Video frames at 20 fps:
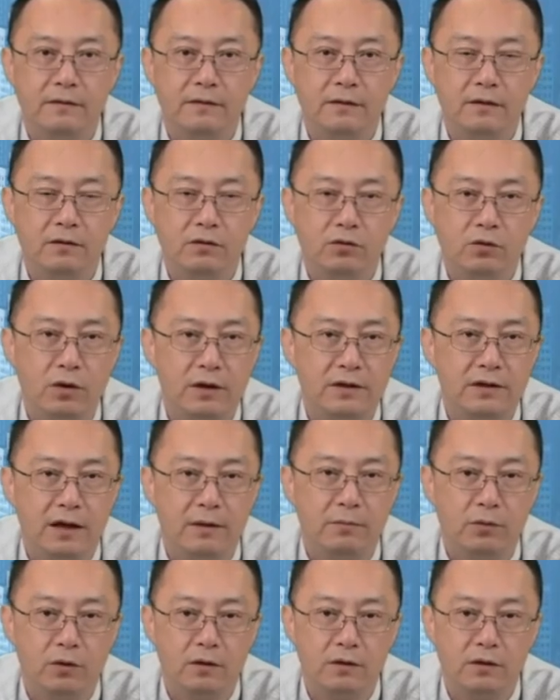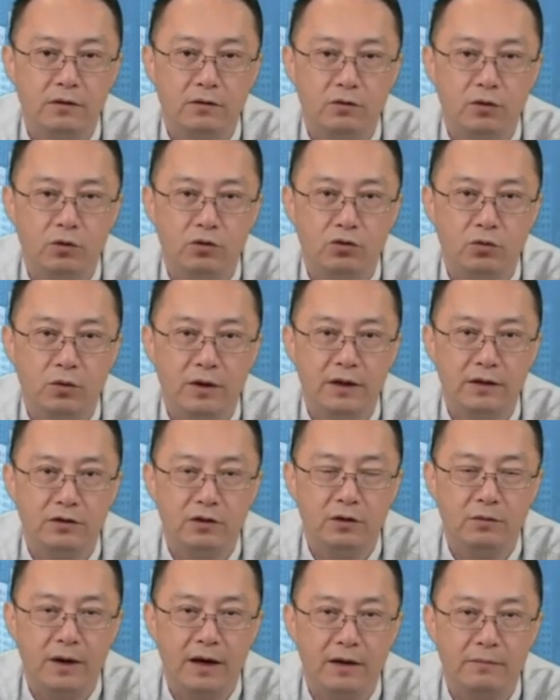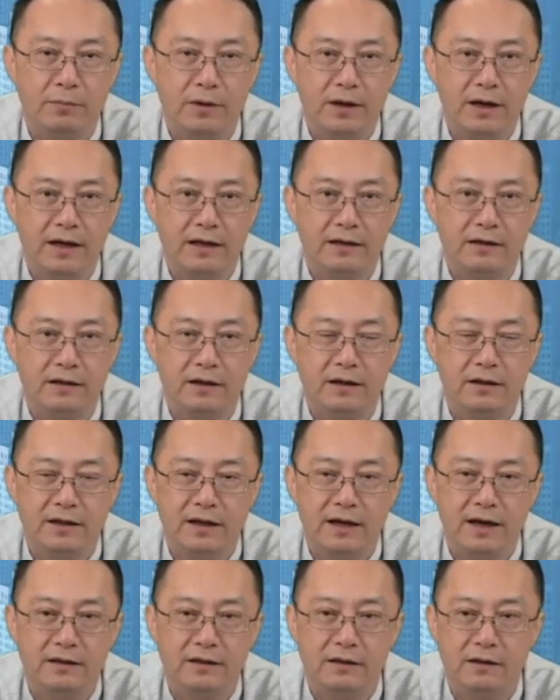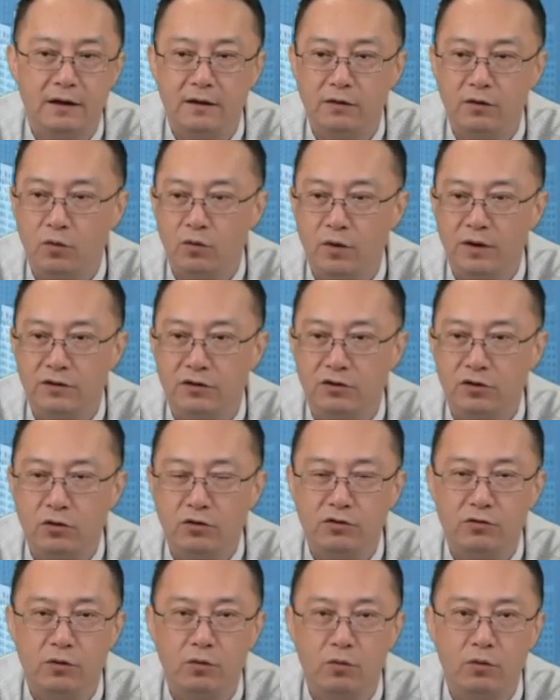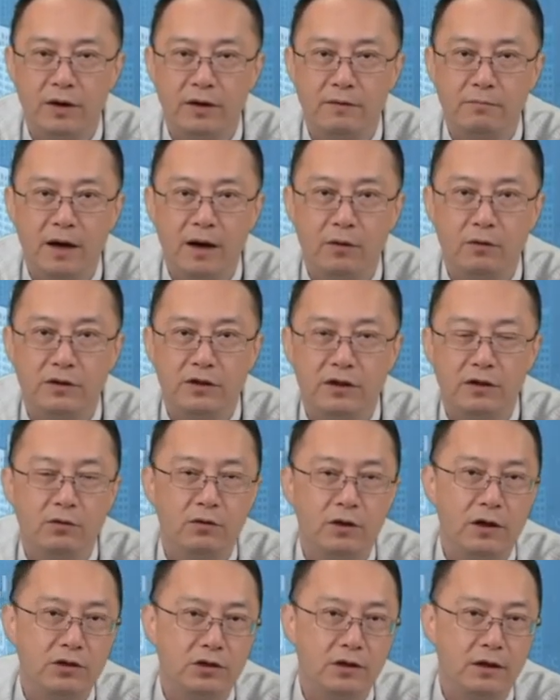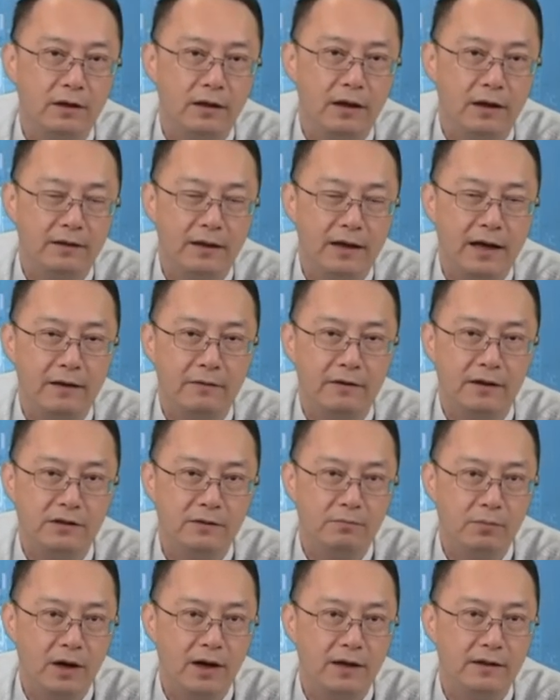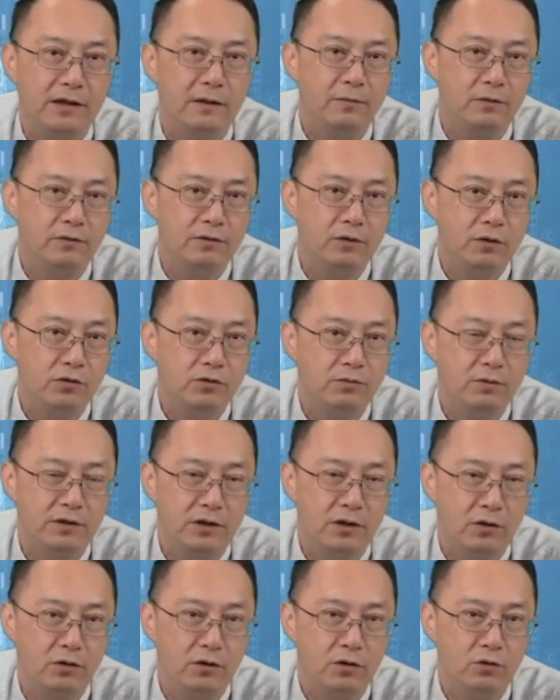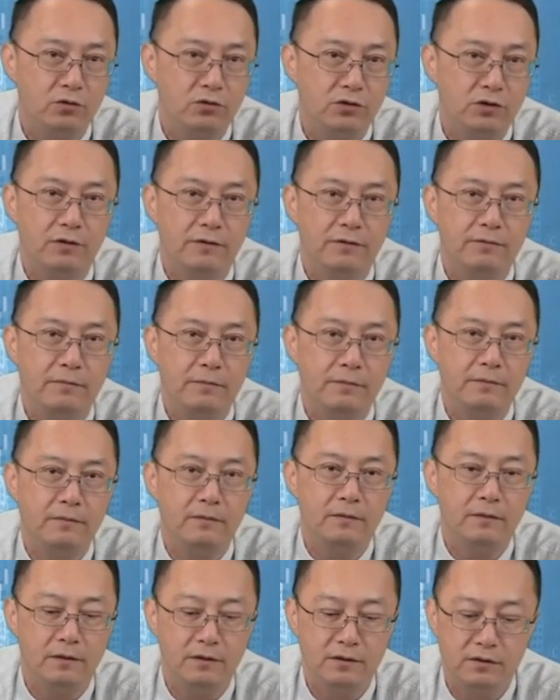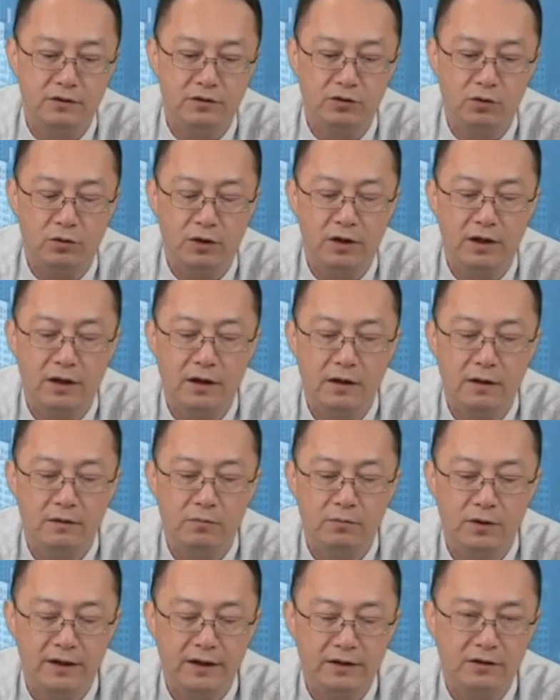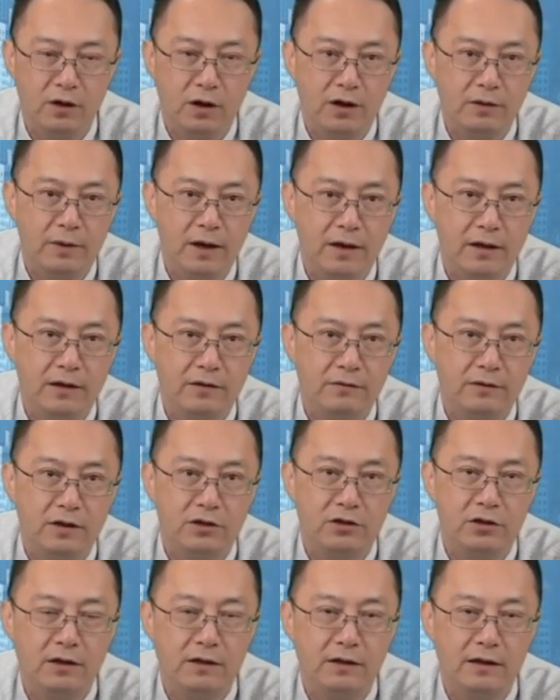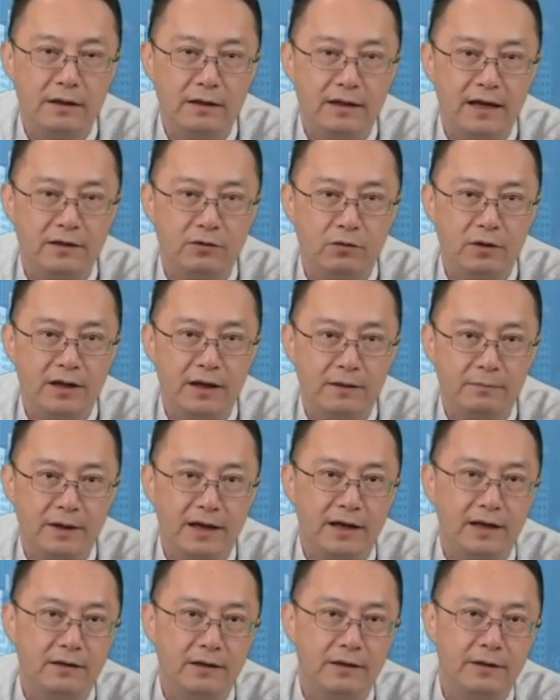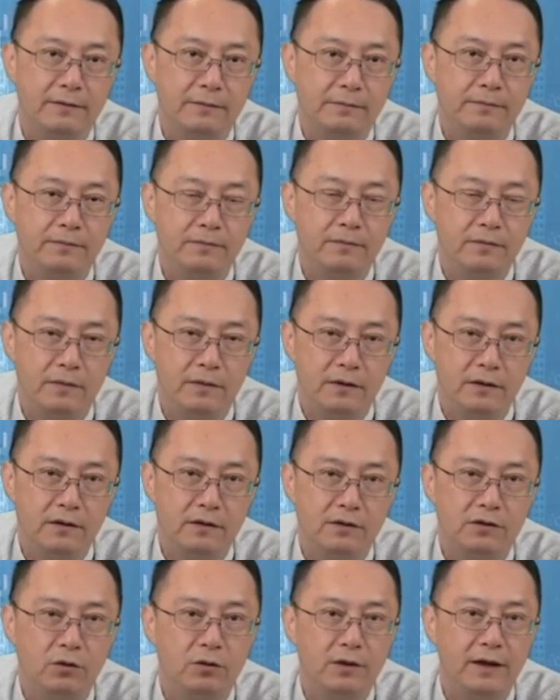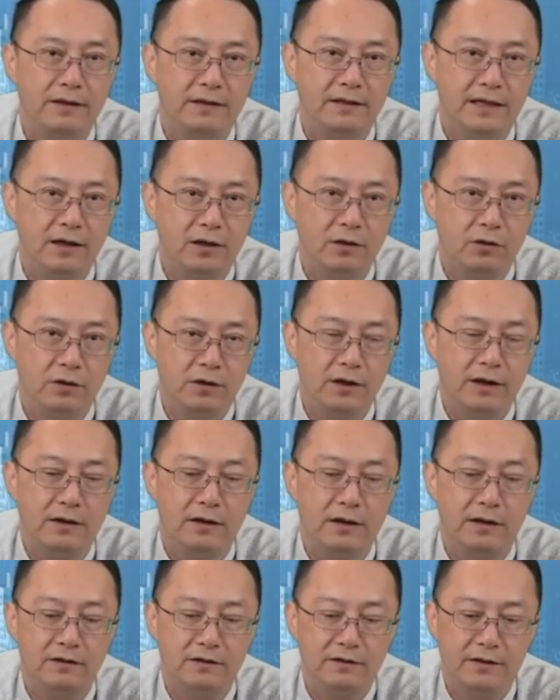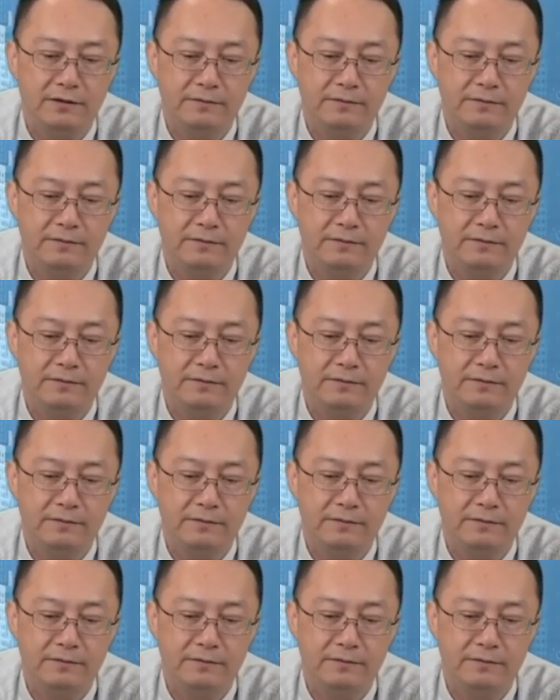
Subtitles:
For example, those wind turbine blades, yes, the ones used for wind power generation, they even supply some of those materials. So here, when they talk about innovation, that's what they mean. So let's take a look at this.